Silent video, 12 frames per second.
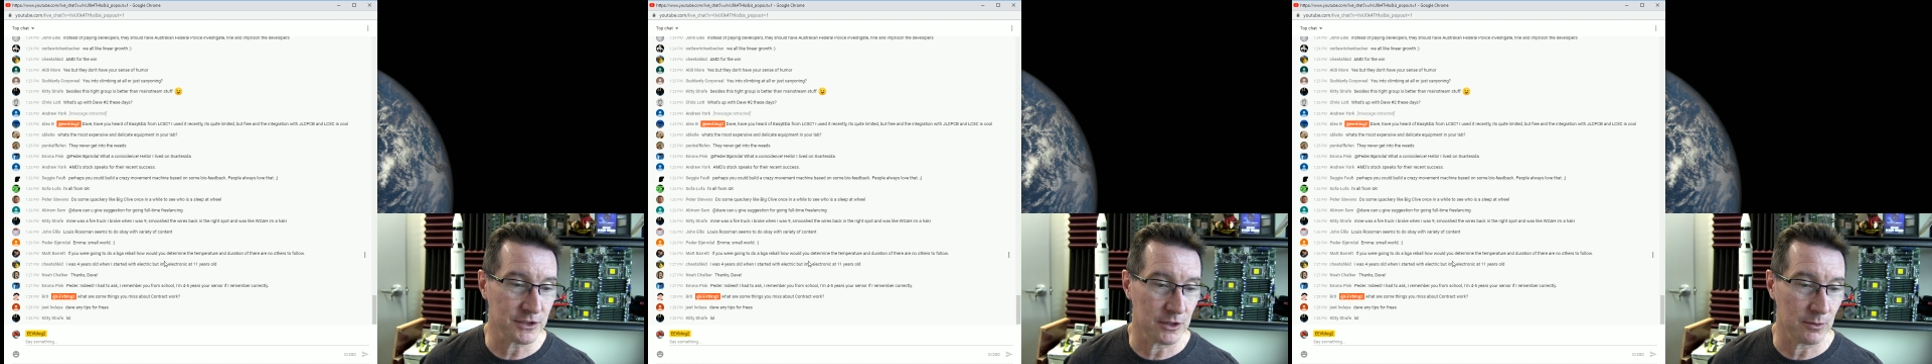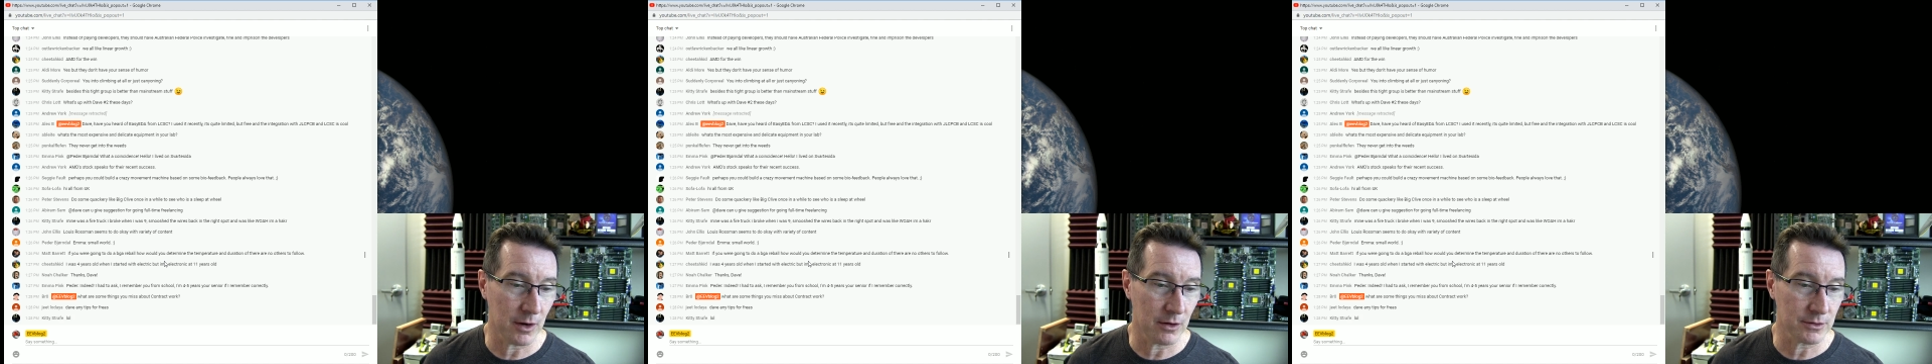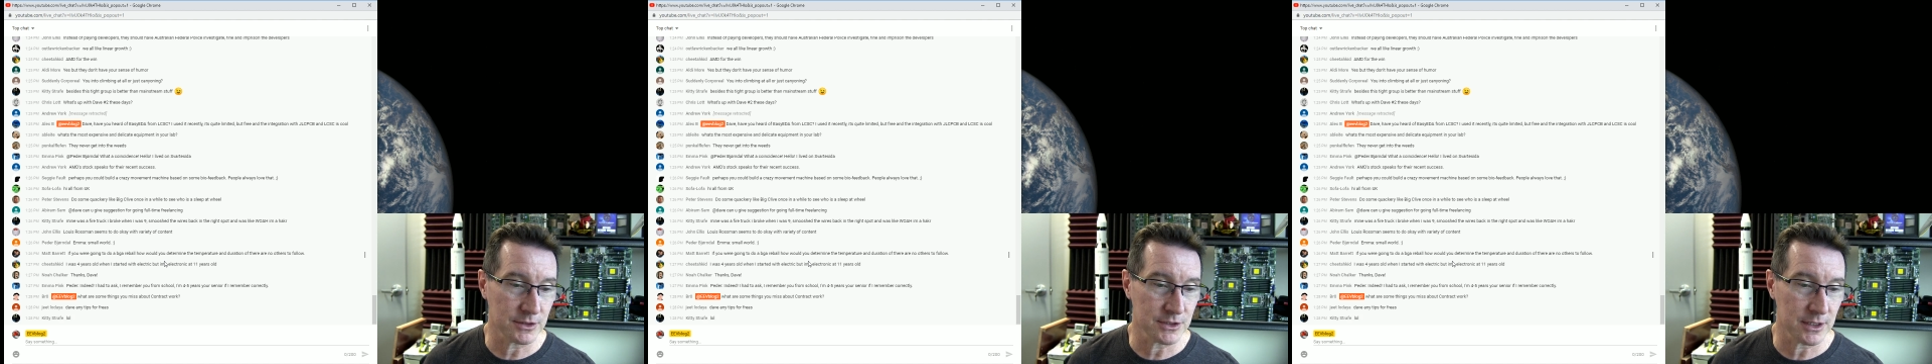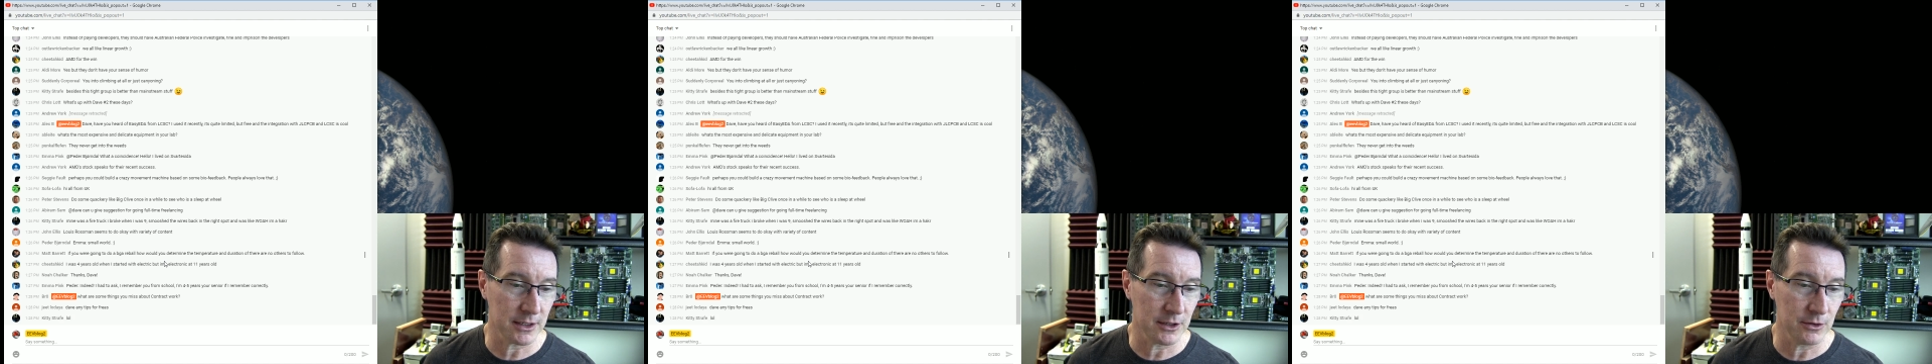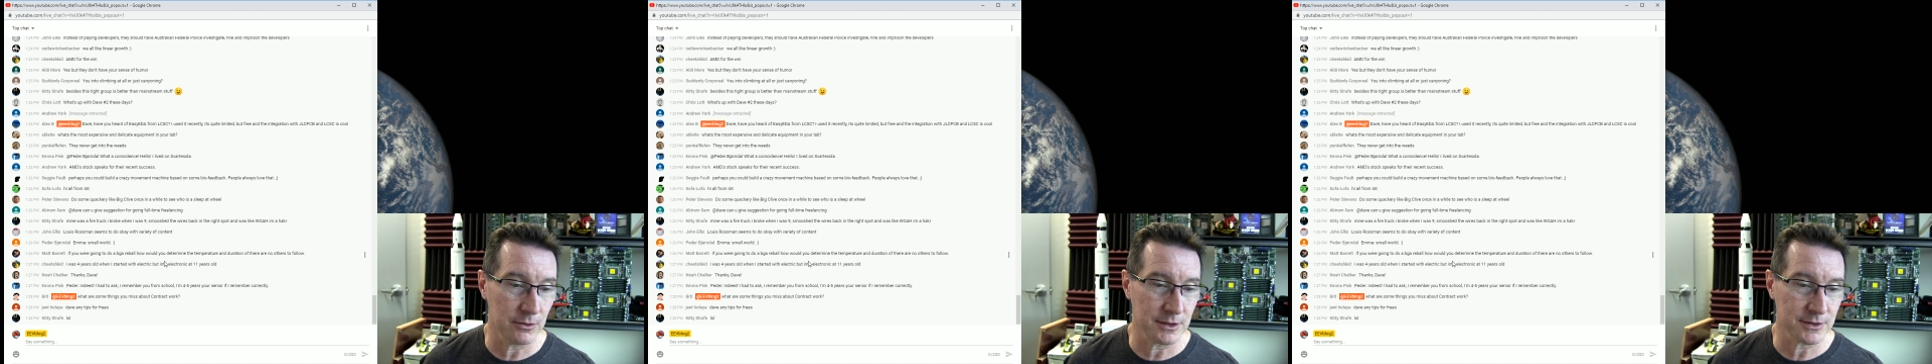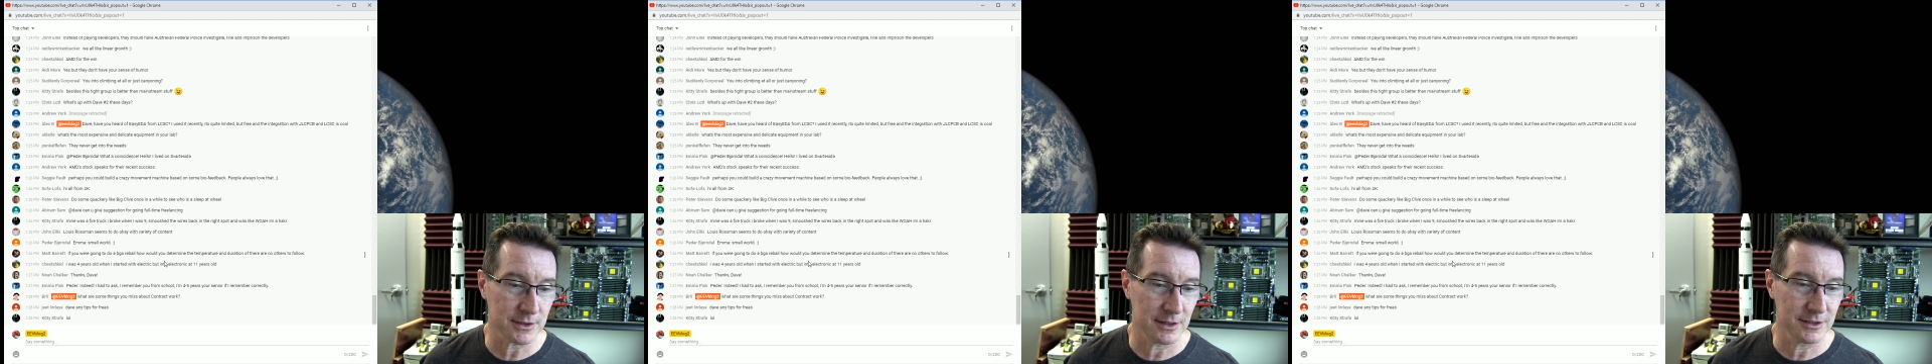in a while to see who
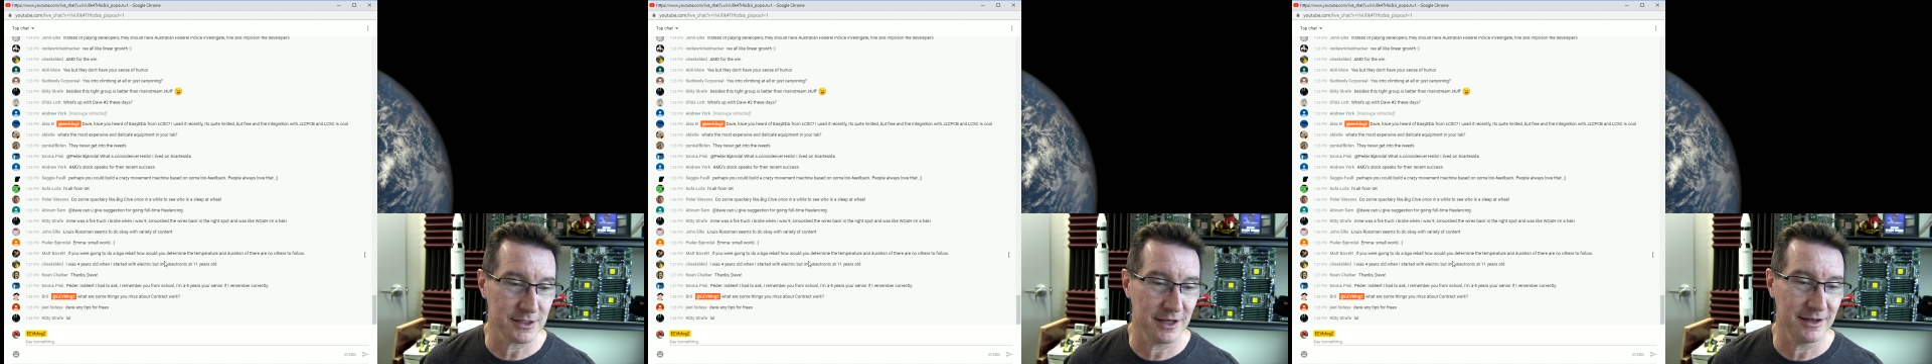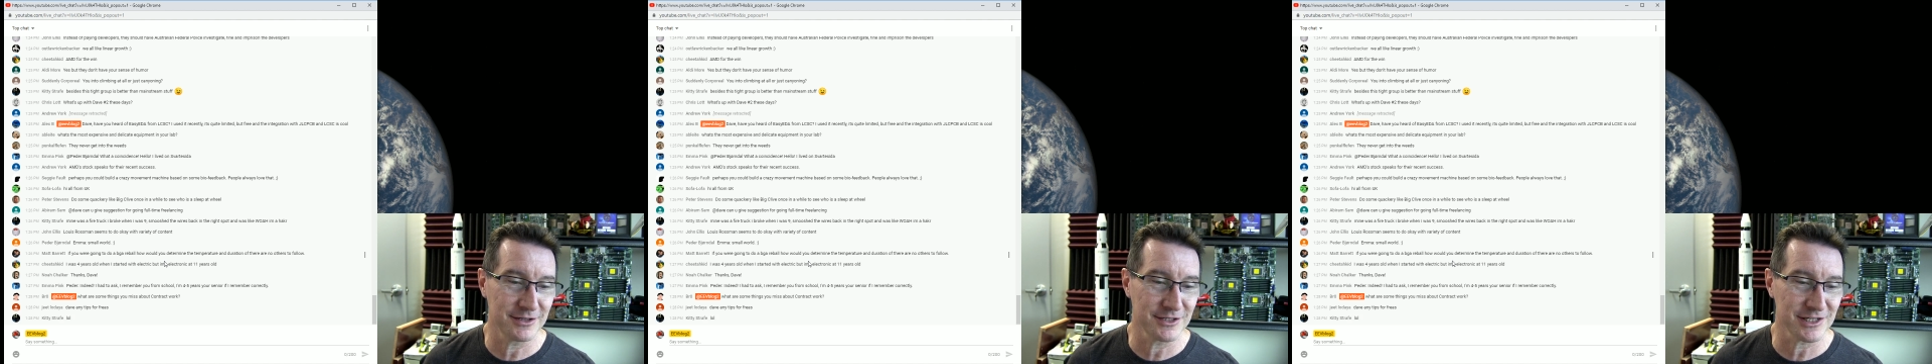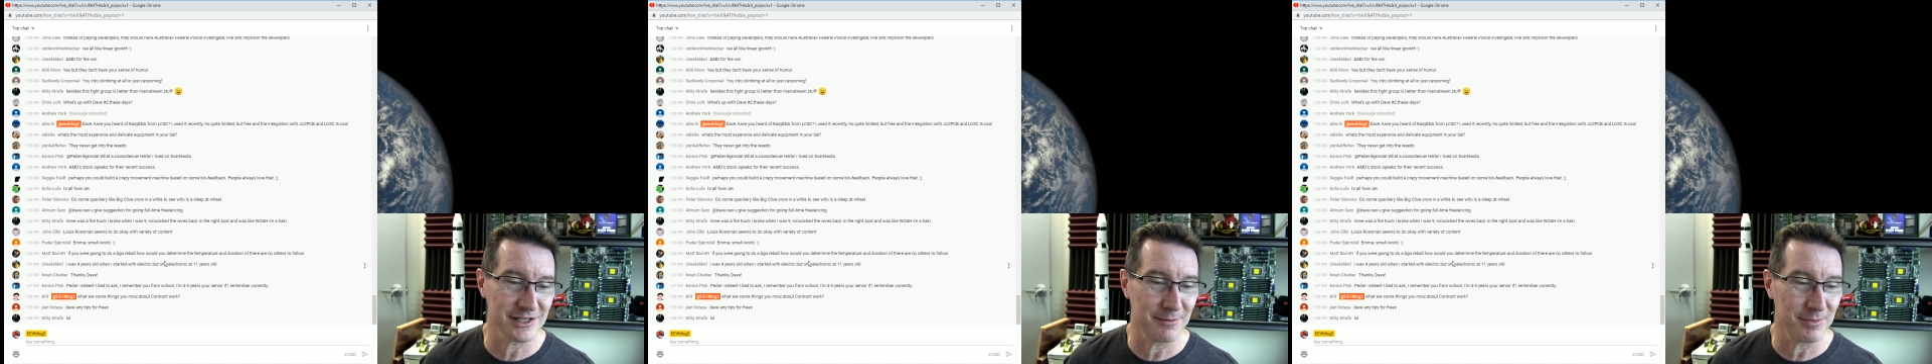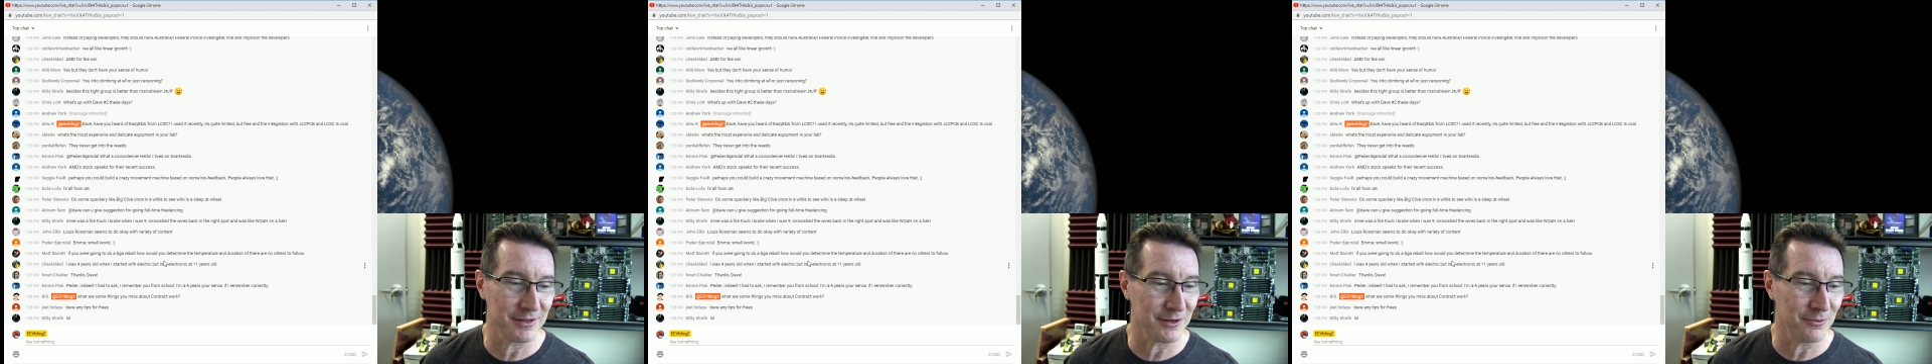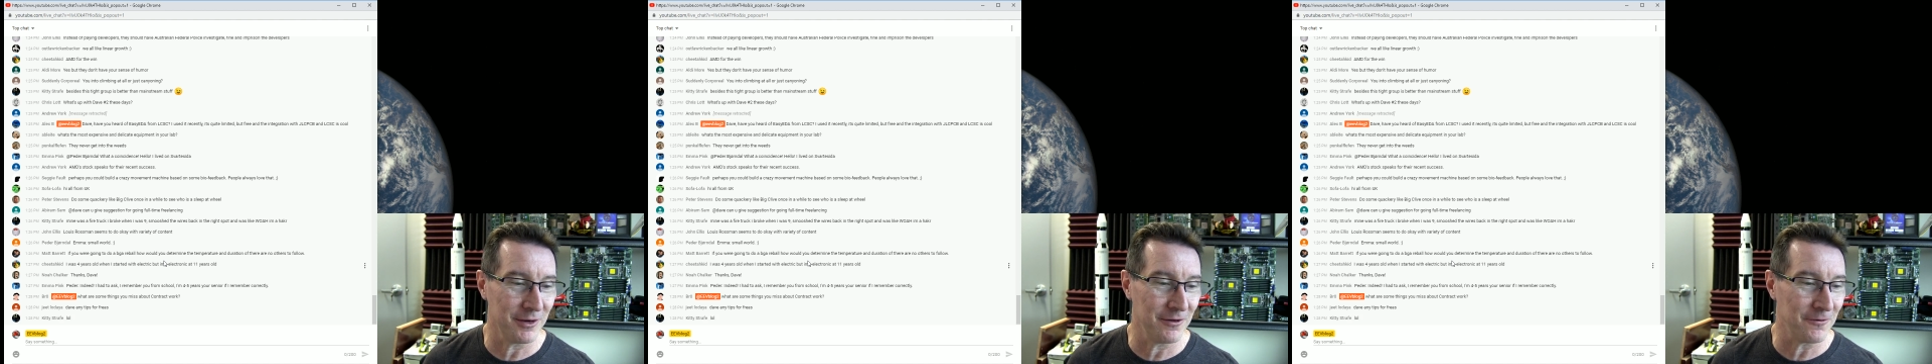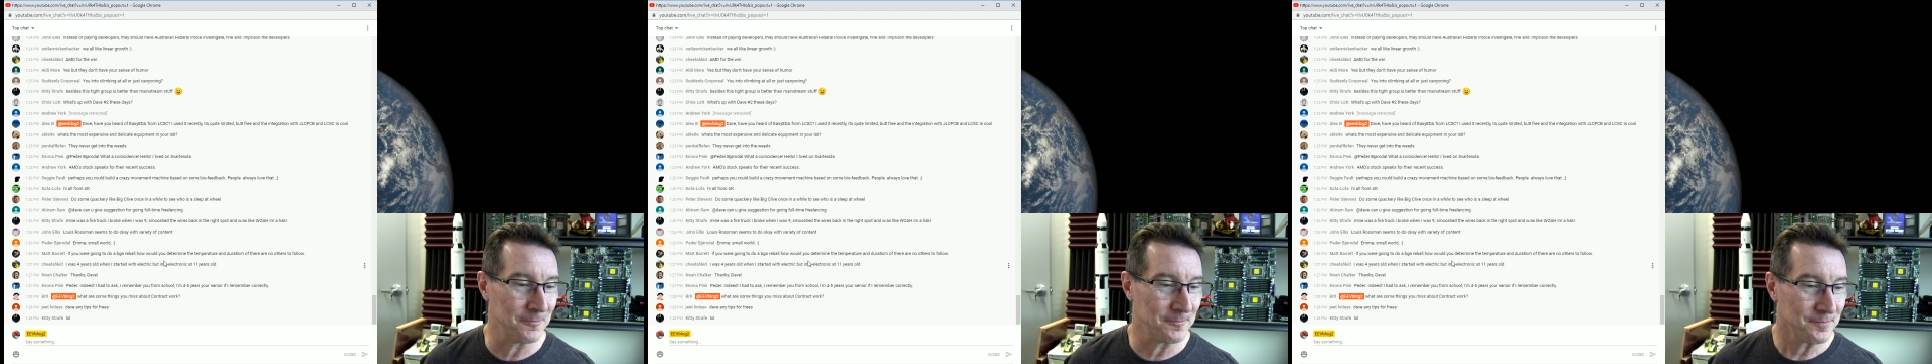is asleep at the wheel.